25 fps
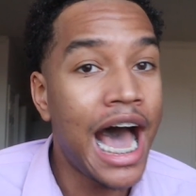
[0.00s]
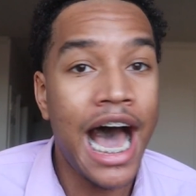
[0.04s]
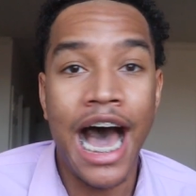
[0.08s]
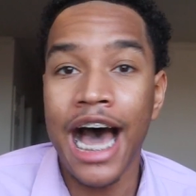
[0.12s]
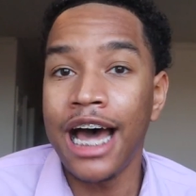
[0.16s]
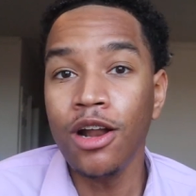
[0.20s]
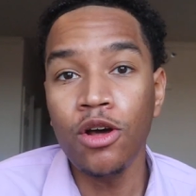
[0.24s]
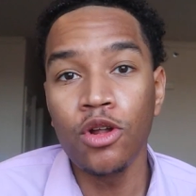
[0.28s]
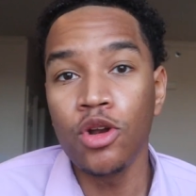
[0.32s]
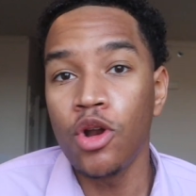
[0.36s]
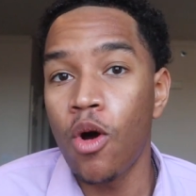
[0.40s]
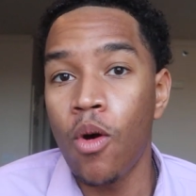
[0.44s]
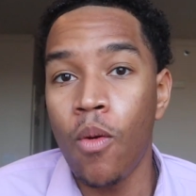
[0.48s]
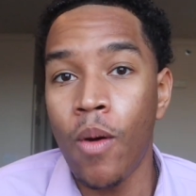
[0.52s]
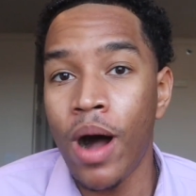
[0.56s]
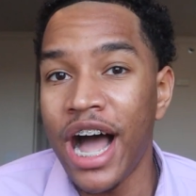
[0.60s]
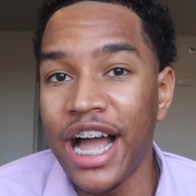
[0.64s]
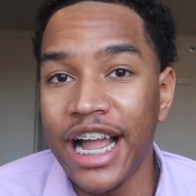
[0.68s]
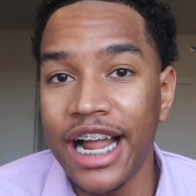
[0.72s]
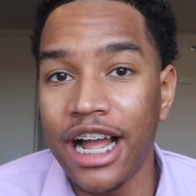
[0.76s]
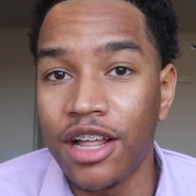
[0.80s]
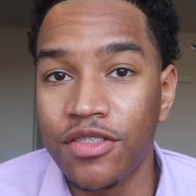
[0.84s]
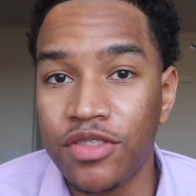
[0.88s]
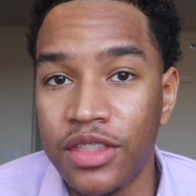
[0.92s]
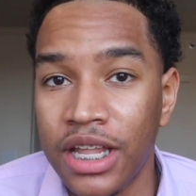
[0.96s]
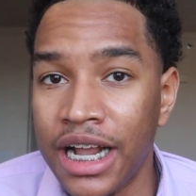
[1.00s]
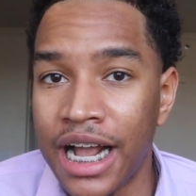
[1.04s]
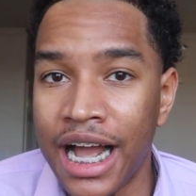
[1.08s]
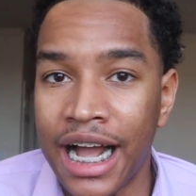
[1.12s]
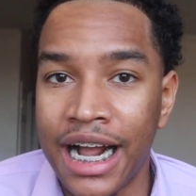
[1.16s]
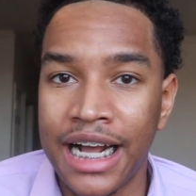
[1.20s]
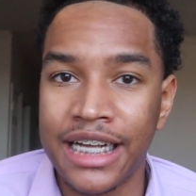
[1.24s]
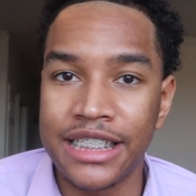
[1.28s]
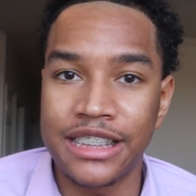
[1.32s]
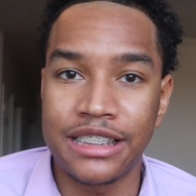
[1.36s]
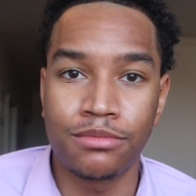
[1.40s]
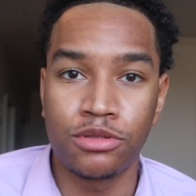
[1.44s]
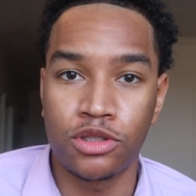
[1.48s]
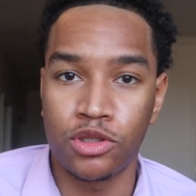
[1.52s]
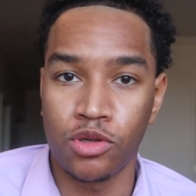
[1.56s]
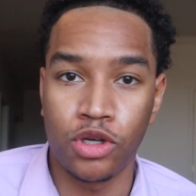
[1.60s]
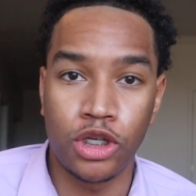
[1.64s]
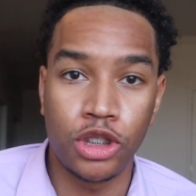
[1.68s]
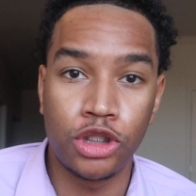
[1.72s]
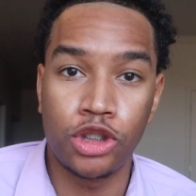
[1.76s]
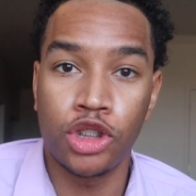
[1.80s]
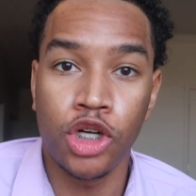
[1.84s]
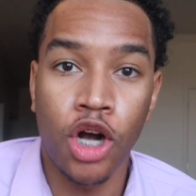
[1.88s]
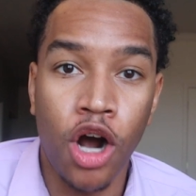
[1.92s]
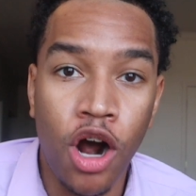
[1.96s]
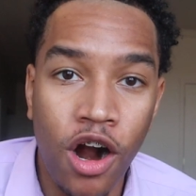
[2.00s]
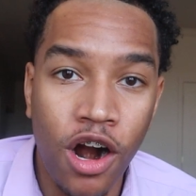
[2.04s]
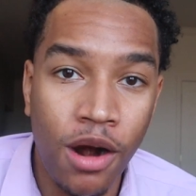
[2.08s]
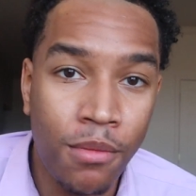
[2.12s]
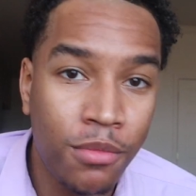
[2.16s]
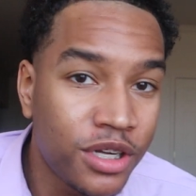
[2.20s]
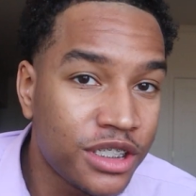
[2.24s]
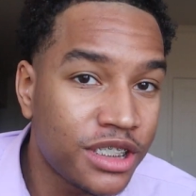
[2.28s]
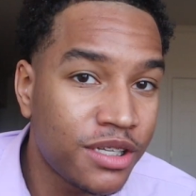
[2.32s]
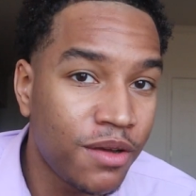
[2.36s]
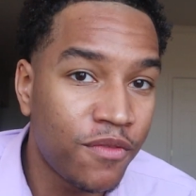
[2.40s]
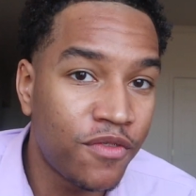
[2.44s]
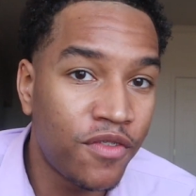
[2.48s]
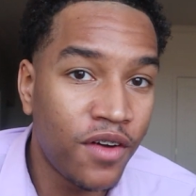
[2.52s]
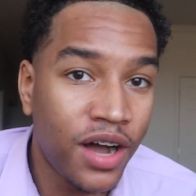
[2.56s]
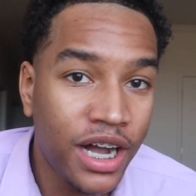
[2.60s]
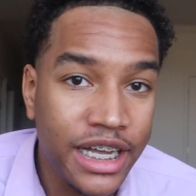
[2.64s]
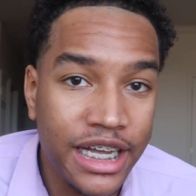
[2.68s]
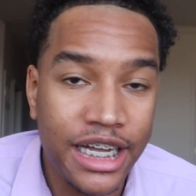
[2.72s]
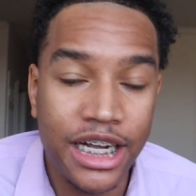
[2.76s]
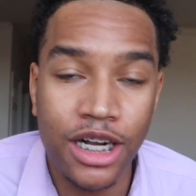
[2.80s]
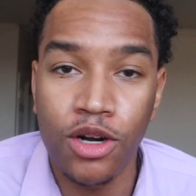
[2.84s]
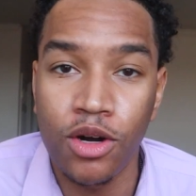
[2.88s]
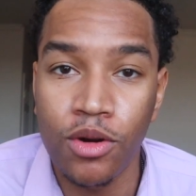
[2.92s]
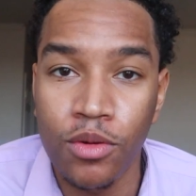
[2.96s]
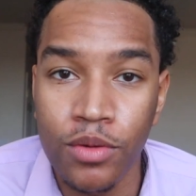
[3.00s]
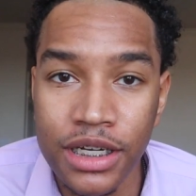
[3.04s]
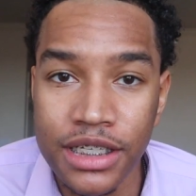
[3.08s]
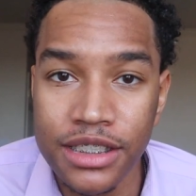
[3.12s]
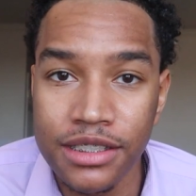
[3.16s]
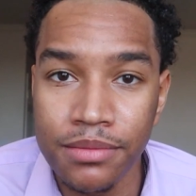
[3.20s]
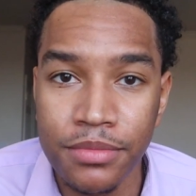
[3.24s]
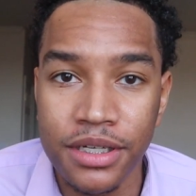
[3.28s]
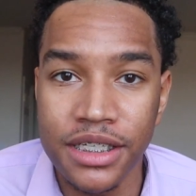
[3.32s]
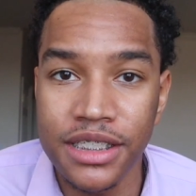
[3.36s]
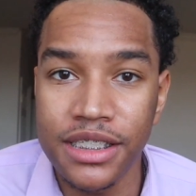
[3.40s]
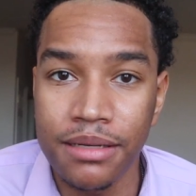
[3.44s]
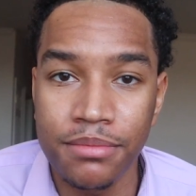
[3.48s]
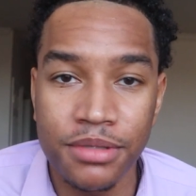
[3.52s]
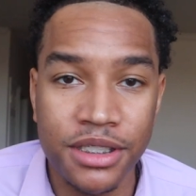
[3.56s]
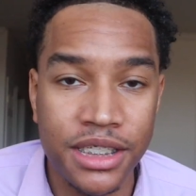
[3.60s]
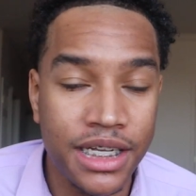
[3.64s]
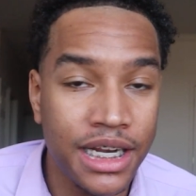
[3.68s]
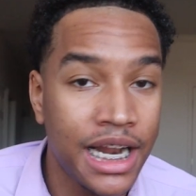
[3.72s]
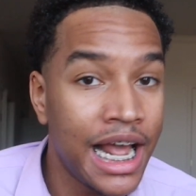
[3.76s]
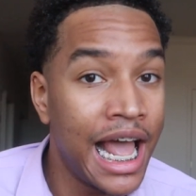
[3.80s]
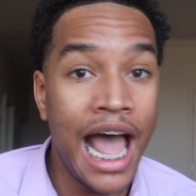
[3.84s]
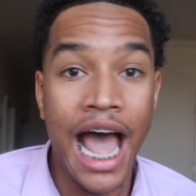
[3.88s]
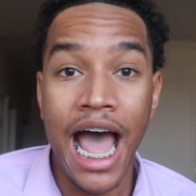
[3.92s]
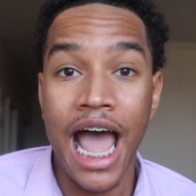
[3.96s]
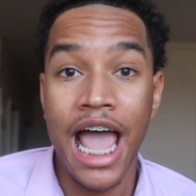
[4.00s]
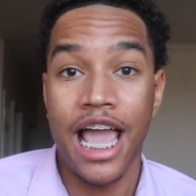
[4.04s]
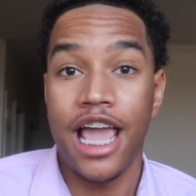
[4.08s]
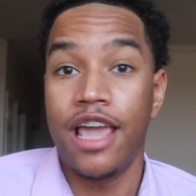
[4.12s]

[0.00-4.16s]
I don't know why y'all think I got some sort of charm or some fucking charisma or some shit.